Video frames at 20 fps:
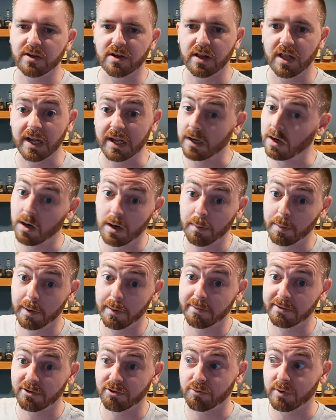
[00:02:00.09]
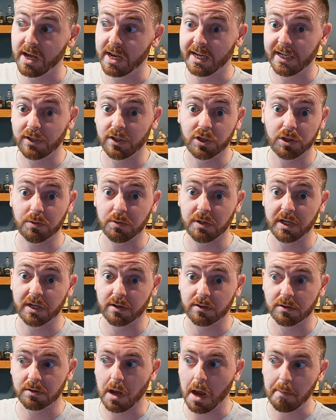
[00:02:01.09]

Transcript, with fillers: They're like, our bourbon's ready in two years.